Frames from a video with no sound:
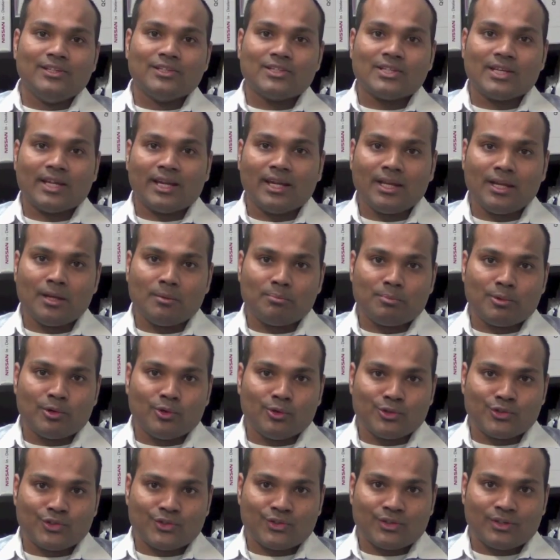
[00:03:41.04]
the second
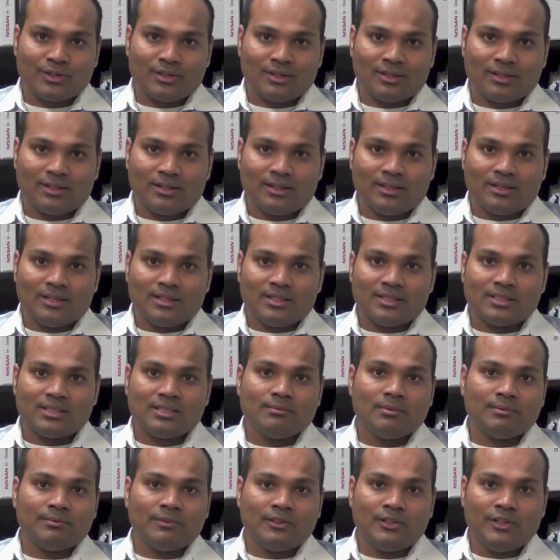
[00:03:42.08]
approach, some
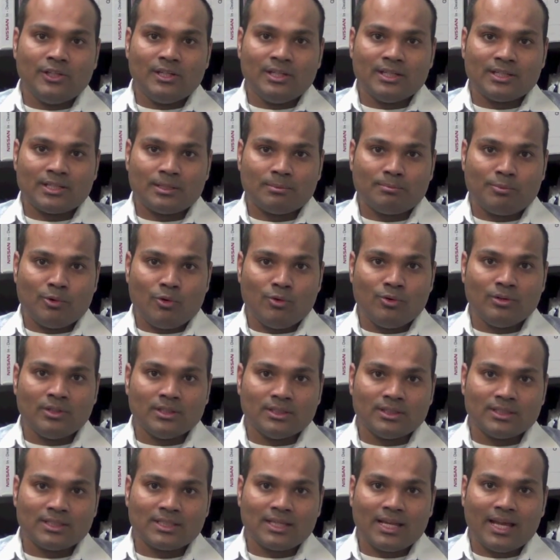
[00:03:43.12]
of the dealership
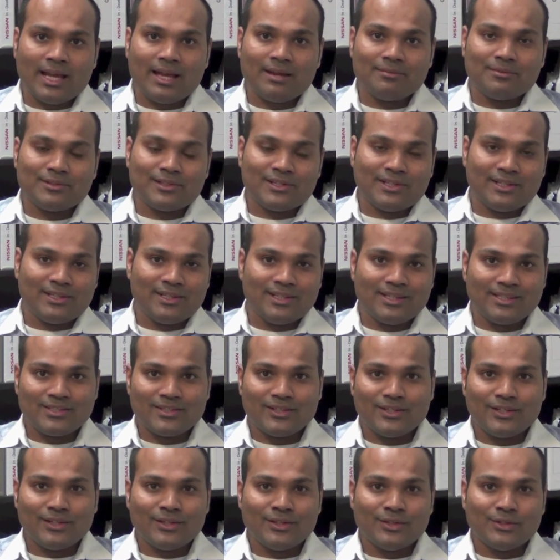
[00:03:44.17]
owners have a
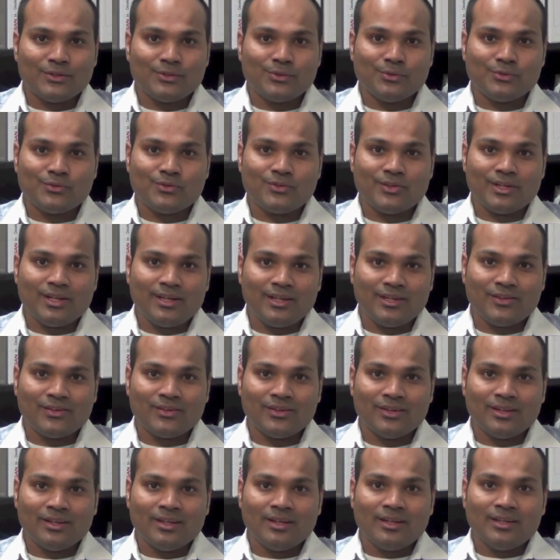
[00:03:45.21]
tendency to treat
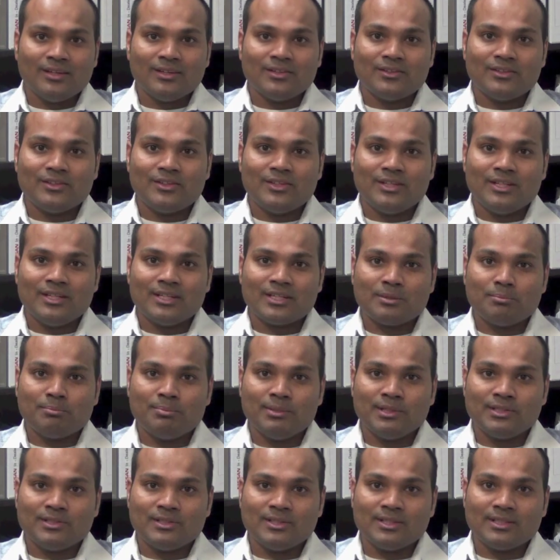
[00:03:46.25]
the dealership
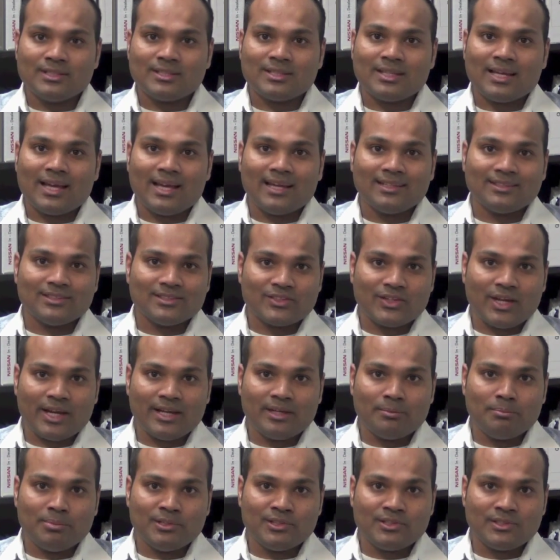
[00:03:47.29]
business as a
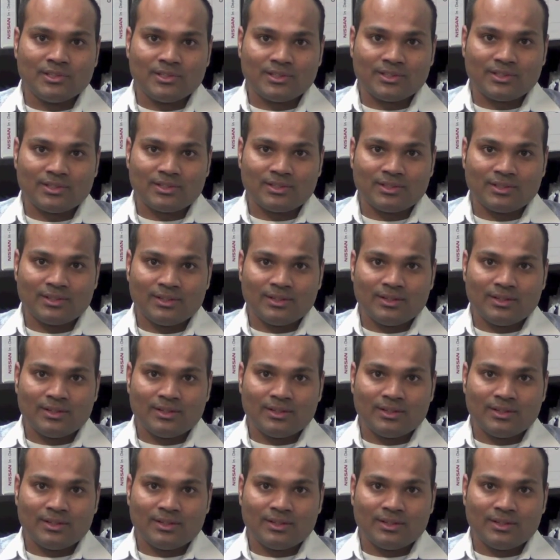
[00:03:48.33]
side business.